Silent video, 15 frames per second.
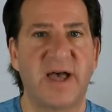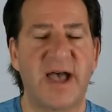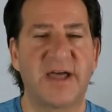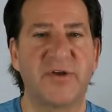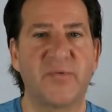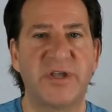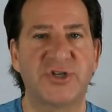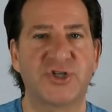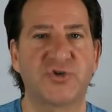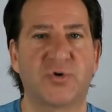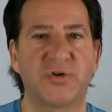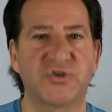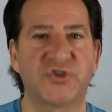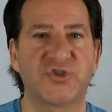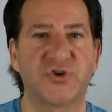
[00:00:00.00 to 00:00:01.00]
How do we
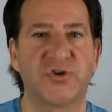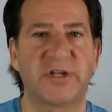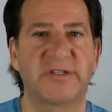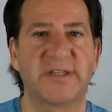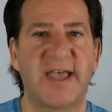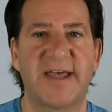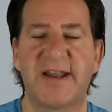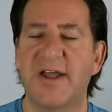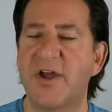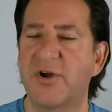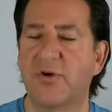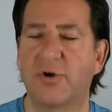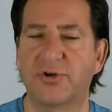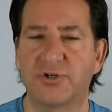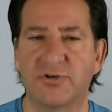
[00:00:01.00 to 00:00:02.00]
short circuit that
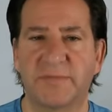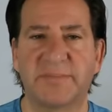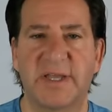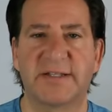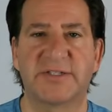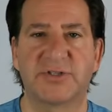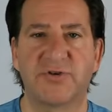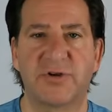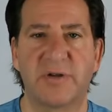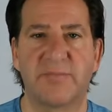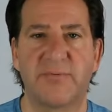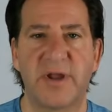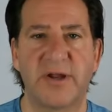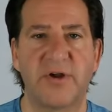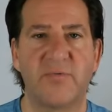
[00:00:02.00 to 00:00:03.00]
or trip that circuit
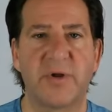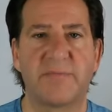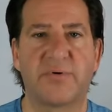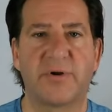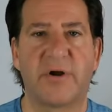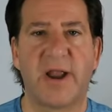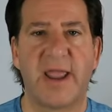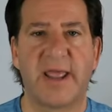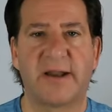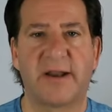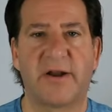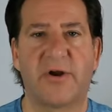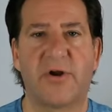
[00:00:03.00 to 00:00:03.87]
breaker? We put our hand on our